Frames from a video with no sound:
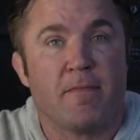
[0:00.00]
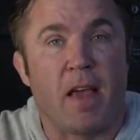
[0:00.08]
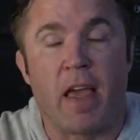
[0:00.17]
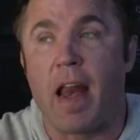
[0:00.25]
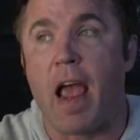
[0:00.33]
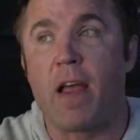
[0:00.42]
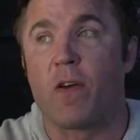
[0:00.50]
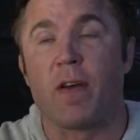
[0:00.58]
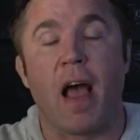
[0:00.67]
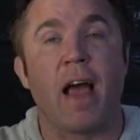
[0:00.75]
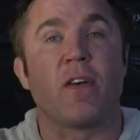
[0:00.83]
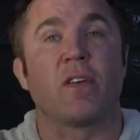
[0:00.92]
in 8 or
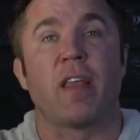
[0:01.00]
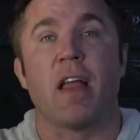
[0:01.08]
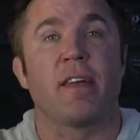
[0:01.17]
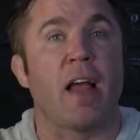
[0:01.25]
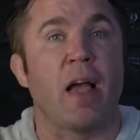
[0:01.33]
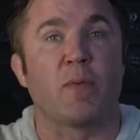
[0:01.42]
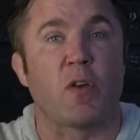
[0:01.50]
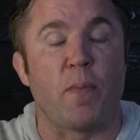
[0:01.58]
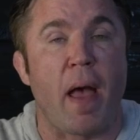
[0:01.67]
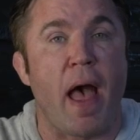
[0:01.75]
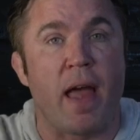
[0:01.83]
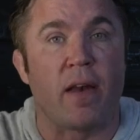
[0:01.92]
9 or 10 times to
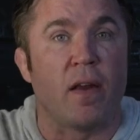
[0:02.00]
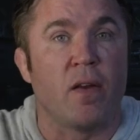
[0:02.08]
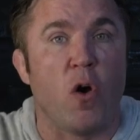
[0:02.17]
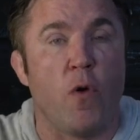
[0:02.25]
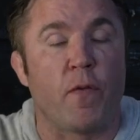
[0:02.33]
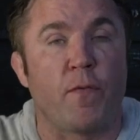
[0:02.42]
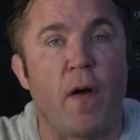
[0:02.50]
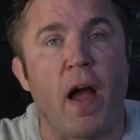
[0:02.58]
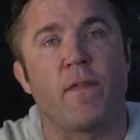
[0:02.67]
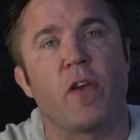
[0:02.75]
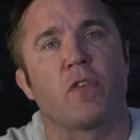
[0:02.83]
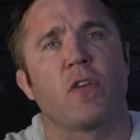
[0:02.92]
bat over
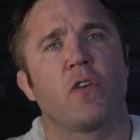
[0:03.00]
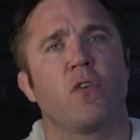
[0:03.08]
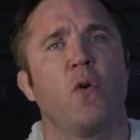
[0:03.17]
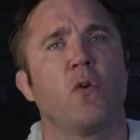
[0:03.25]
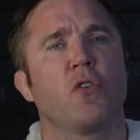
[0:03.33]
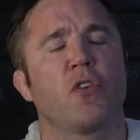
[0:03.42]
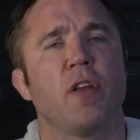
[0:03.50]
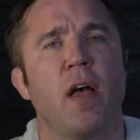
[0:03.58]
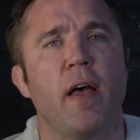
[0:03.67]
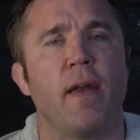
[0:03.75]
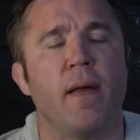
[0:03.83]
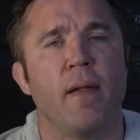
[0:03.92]
5 years. Total
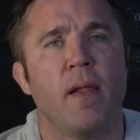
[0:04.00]
stud.